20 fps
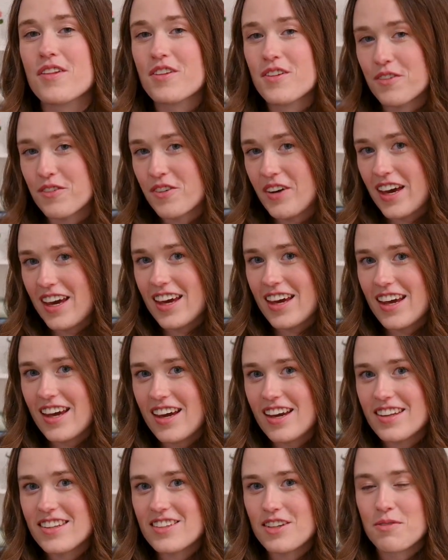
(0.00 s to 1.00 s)

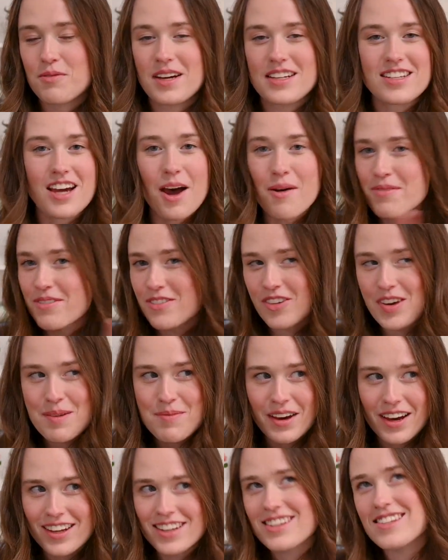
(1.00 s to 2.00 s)
3, so my top 3
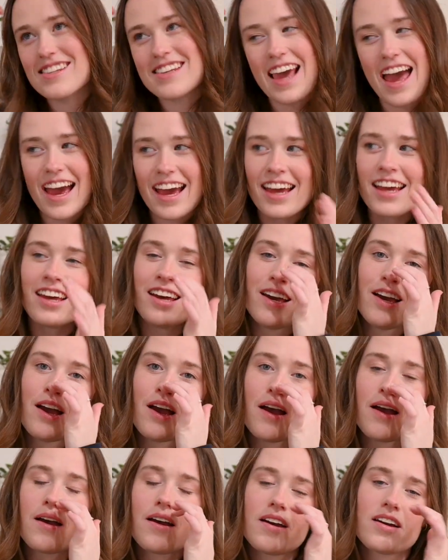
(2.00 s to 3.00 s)
books, yay!
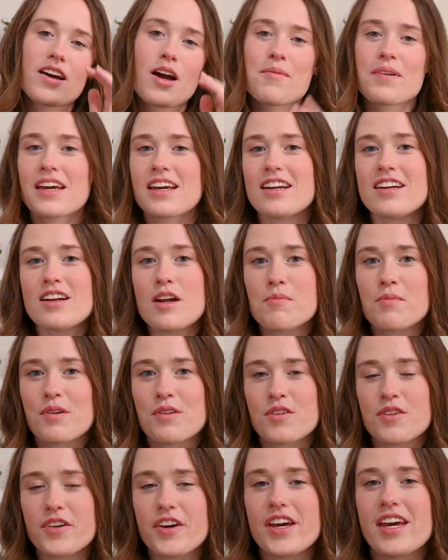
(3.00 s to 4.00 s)
Coming in at number
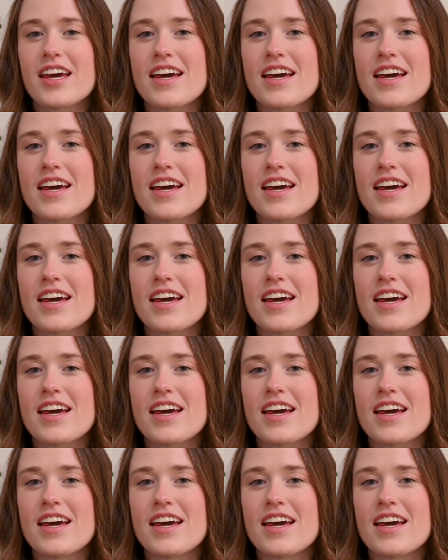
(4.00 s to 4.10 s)
3